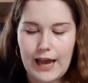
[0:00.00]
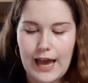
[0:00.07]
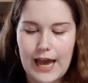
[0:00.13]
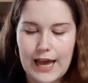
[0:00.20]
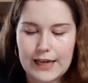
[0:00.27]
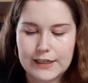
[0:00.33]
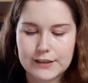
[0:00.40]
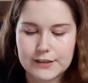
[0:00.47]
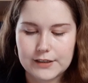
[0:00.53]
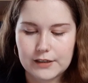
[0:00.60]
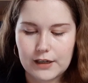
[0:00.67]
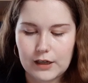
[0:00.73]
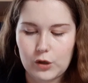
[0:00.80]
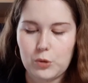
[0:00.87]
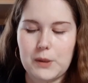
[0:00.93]
and
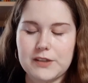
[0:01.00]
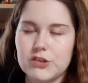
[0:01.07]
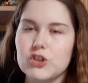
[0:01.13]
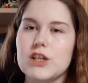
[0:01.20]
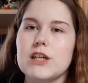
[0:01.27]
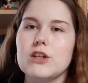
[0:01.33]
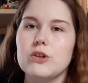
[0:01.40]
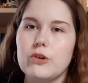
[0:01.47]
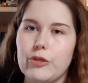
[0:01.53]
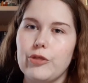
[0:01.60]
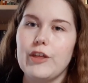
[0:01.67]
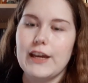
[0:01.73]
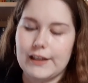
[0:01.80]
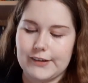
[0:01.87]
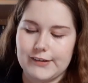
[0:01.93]
uh, questioning good
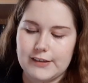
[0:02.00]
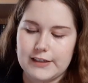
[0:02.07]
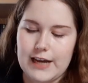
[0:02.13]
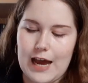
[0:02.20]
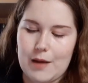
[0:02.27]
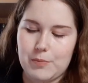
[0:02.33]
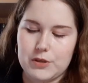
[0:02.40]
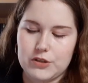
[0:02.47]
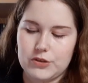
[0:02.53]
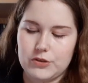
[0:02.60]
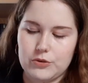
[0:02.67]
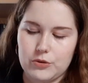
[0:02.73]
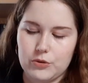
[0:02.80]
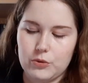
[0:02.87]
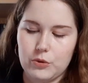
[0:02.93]
things that happened
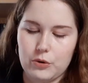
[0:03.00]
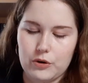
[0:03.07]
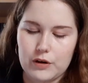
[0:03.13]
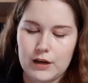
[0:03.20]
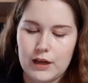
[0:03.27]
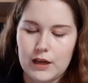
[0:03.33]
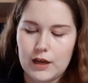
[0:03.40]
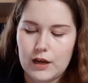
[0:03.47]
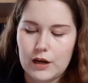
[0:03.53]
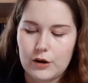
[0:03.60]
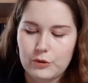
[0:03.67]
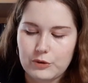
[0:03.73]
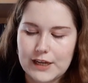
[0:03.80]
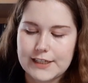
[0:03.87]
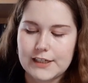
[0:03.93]
to you or
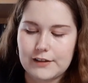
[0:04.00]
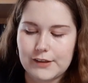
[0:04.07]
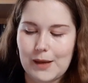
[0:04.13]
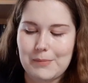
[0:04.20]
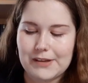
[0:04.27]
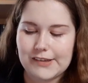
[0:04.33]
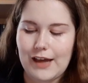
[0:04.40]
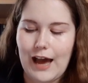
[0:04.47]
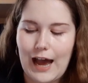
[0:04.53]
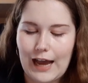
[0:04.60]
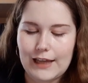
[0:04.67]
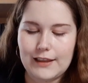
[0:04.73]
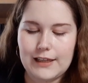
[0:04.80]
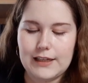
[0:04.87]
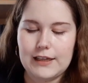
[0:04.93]
rating them as
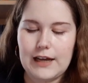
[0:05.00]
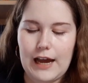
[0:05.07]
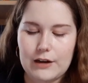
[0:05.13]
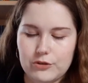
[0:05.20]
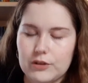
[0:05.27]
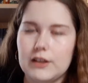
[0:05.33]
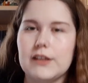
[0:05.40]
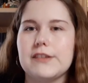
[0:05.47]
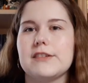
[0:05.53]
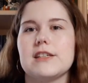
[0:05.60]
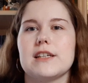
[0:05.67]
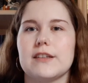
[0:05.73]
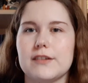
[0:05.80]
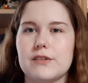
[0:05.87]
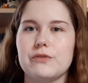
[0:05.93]
highly
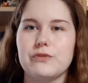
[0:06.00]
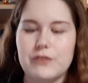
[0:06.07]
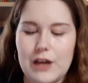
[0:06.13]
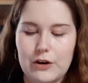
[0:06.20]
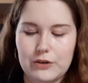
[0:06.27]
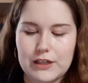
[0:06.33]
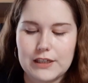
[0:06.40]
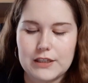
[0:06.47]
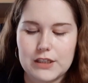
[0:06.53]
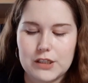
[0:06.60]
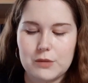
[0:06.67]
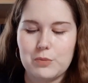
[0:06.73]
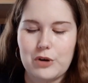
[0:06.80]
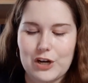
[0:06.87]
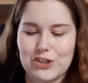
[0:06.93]
unrealistic is a very
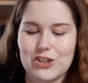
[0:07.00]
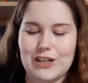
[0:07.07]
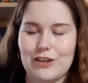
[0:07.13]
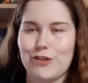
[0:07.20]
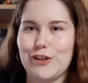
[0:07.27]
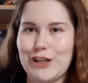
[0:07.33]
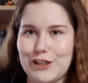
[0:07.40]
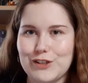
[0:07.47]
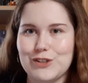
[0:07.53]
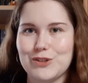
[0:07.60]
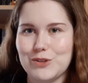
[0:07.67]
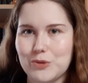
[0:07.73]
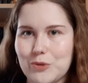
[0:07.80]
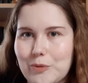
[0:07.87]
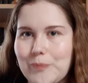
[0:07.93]
depression thing to
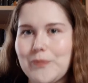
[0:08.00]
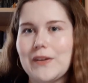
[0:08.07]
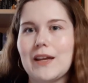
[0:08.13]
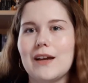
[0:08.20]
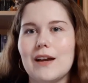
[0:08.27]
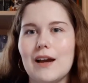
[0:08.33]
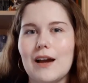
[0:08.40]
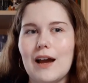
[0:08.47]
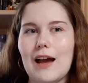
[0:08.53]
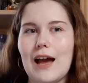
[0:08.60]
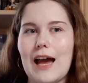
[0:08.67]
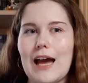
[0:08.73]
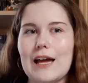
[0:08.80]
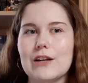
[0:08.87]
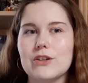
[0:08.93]
do.
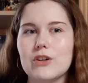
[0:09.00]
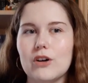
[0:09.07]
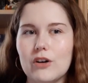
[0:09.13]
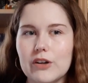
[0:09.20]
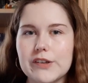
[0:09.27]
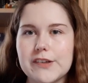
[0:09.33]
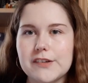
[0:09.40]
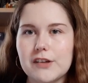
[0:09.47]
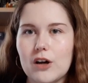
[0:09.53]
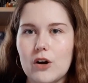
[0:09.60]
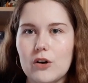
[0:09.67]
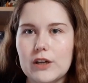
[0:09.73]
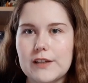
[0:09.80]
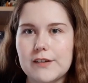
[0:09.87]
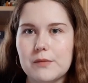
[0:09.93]
And
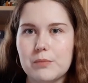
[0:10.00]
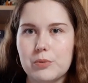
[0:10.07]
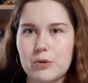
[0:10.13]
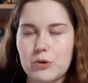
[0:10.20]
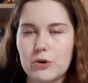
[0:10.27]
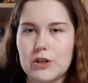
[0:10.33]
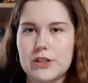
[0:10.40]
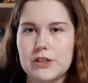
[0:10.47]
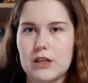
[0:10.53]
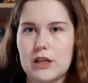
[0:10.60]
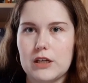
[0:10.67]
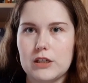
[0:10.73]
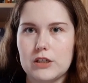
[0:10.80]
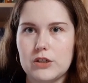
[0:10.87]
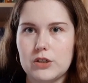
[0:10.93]
also, it's
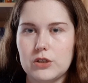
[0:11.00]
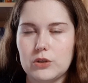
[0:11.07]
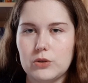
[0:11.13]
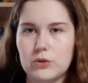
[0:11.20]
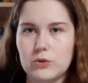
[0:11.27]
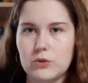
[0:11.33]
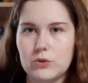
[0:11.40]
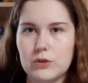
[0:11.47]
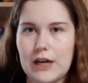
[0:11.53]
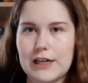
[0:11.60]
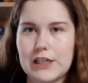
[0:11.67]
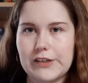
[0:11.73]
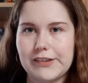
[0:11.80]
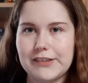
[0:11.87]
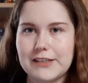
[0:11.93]
important to
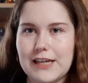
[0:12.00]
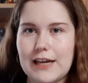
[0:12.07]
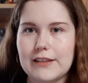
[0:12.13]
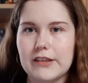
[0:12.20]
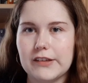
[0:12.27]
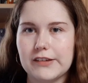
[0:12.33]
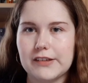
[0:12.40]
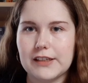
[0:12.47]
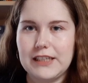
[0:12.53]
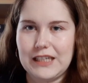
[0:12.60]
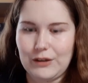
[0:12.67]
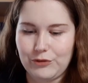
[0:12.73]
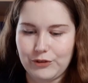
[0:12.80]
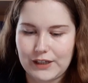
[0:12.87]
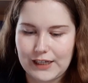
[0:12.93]
understand the
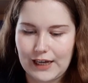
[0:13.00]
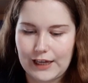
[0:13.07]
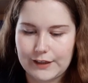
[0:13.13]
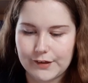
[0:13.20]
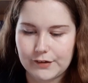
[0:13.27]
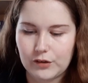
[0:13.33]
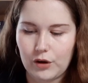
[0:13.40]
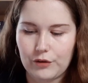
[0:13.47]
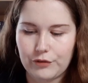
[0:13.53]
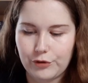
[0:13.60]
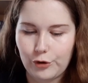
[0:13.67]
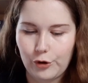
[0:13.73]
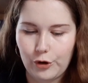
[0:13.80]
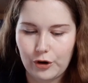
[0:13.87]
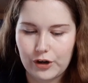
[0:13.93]
significance of
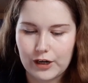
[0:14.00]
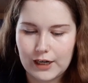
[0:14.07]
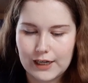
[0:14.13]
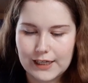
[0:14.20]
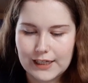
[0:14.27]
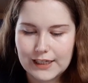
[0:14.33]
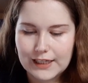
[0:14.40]
her